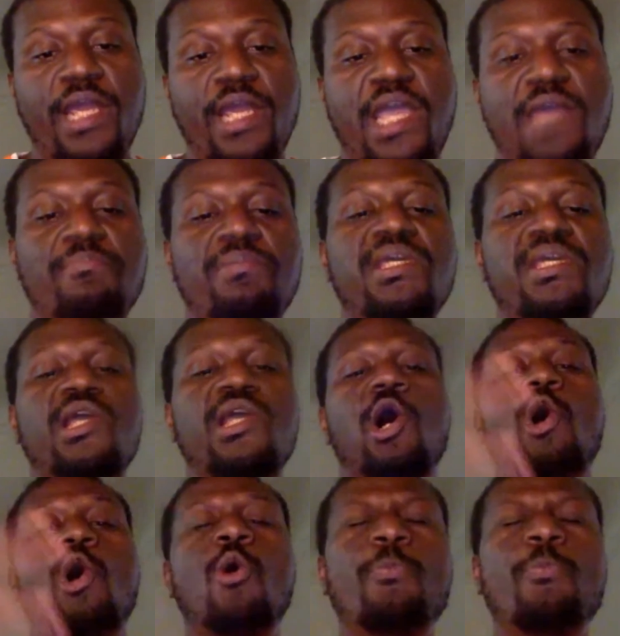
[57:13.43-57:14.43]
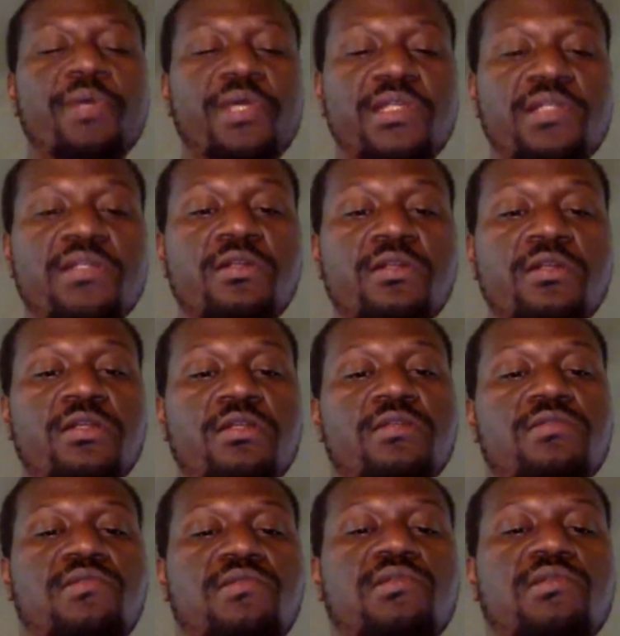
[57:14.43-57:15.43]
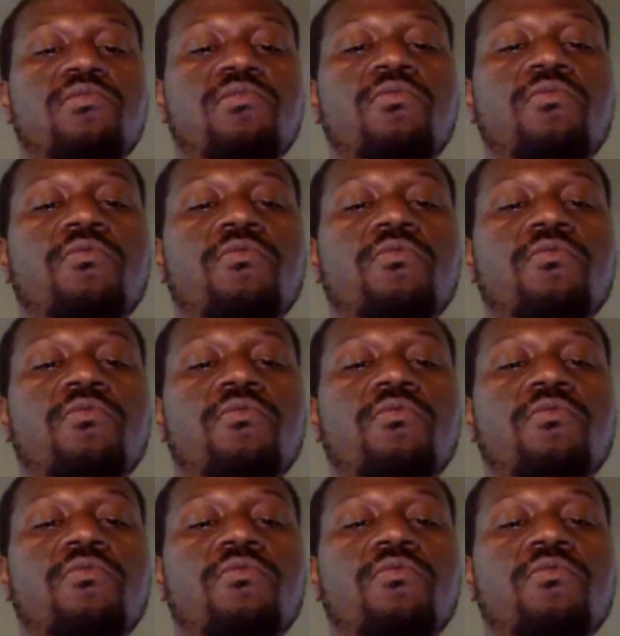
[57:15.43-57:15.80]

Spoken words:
Wow. And being open to